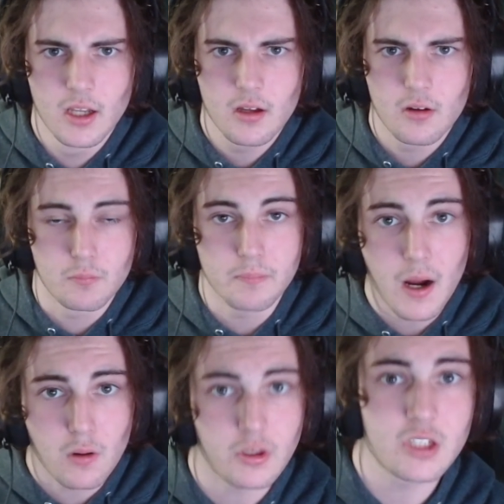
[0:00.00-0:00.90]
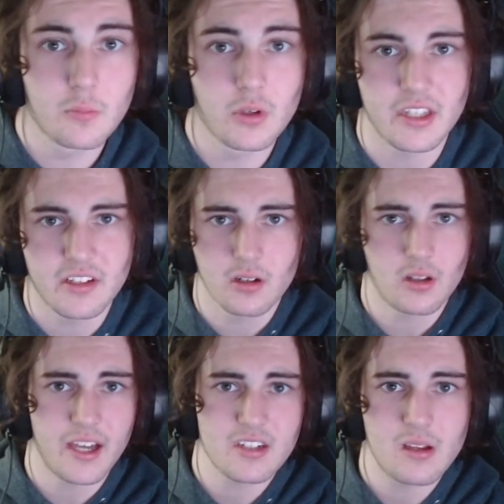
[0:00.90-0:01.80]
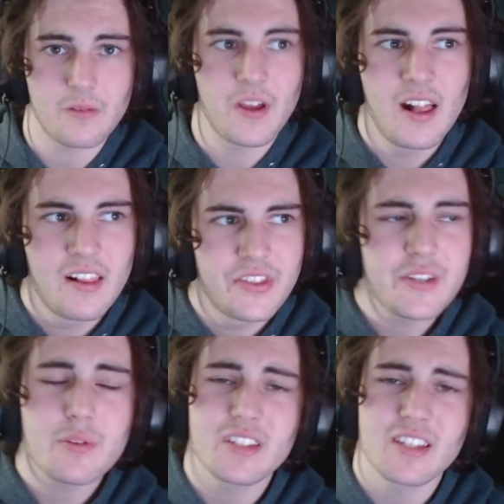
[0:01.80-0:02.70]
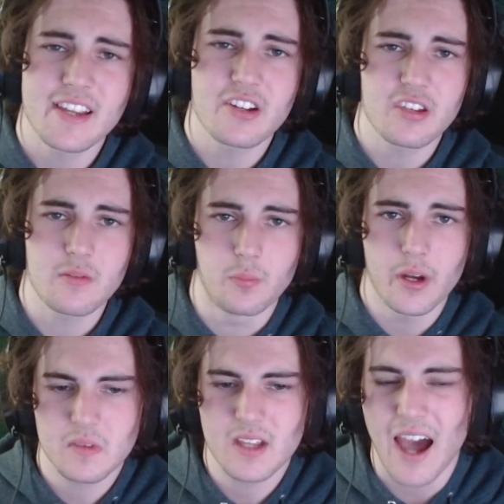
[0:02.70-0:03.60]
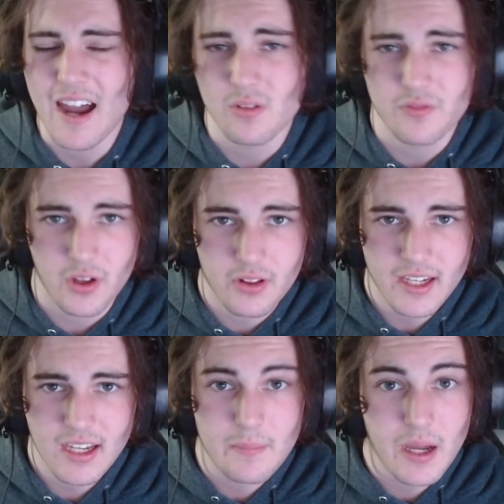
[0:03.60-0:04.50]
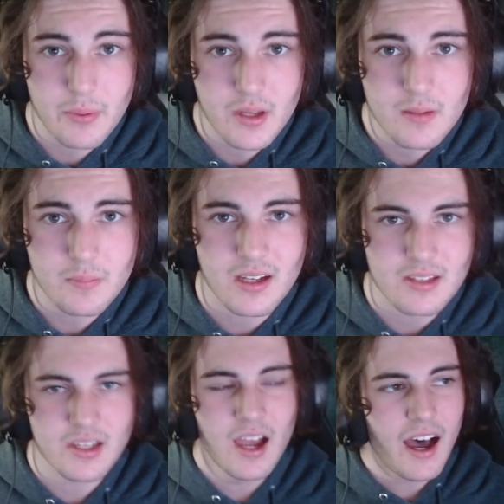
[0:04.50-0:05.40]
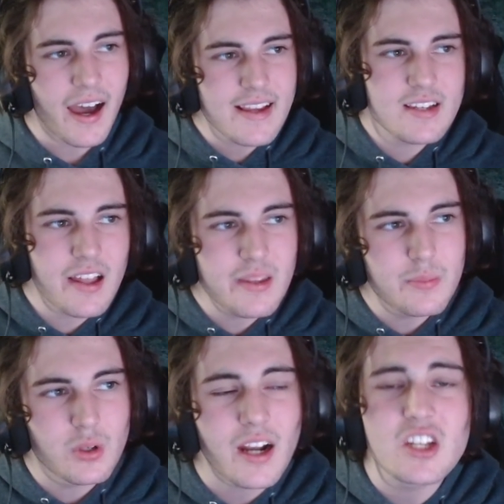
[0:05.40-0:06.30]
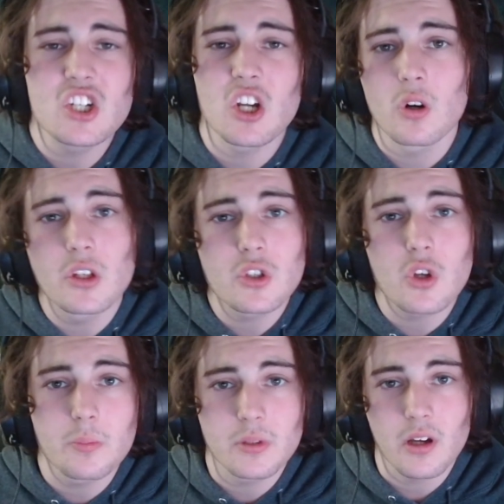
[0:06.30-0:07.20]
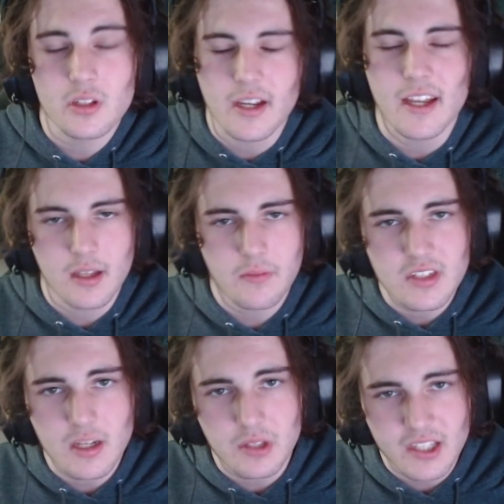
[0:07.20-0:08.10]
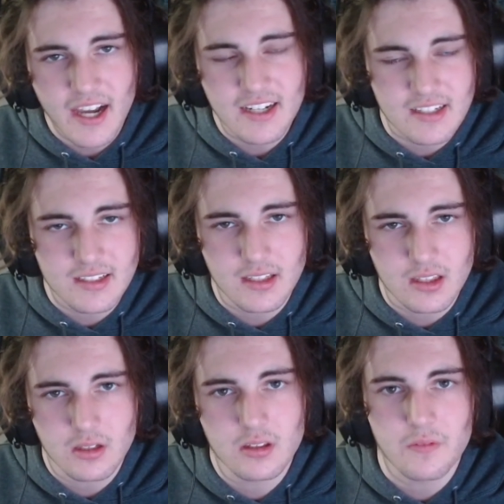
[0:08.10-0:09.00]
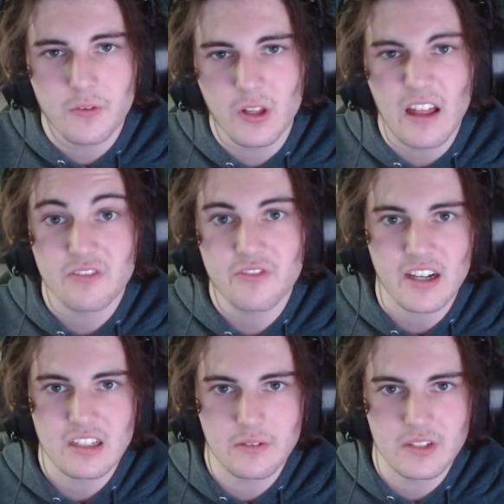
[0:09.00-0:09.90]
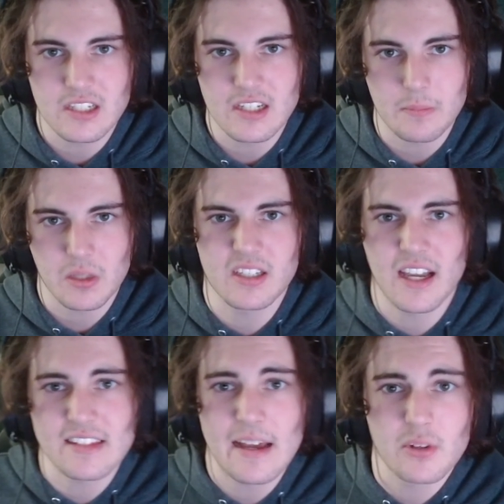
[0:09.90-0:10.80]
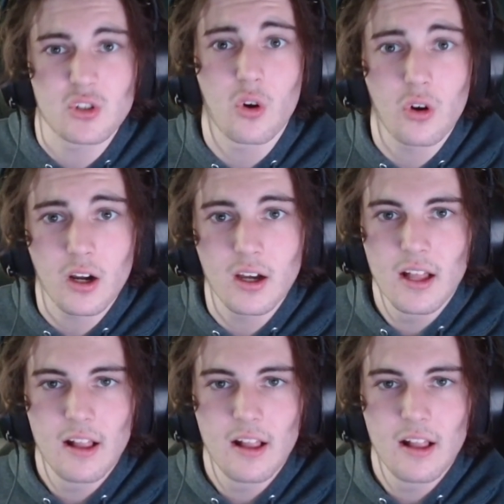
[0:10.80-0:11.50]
Mount Rushmore, they did all that stuff. This was essentially what it kind of felt like, in my opinion, because I saw the Bugatti Chiron Tourbillon. Again, you have to say it with the accent to get the full effect of its name because it has that much aura.